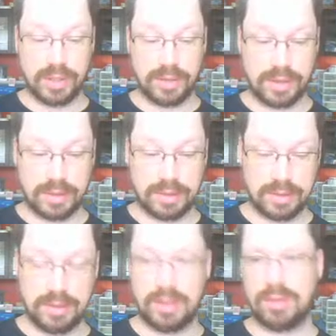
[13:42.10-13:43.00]
like a
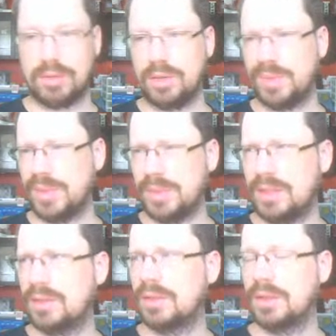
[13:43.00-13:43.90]
year ago, maybe.
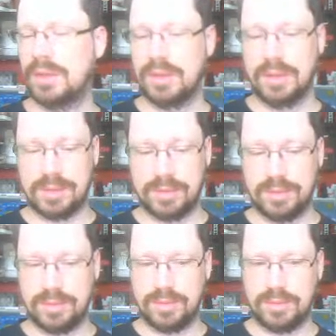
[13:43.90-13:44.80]

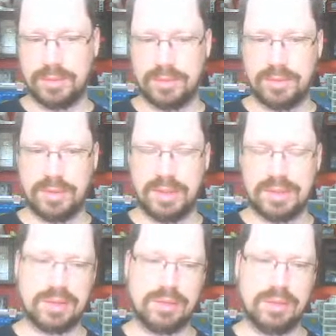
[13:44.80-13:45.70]
So it's,
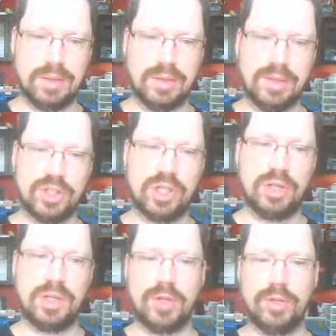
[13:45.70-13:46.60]
you know, I share
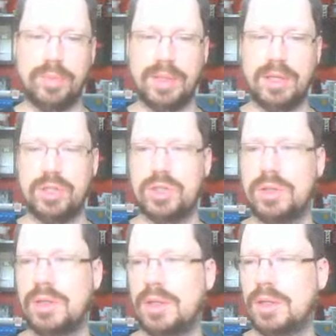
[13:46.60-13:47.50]
them on the page
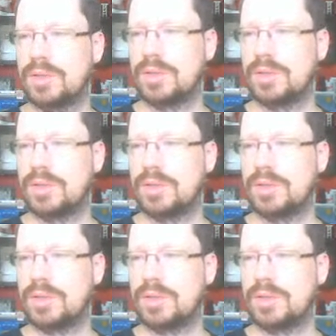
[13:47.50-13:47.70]
so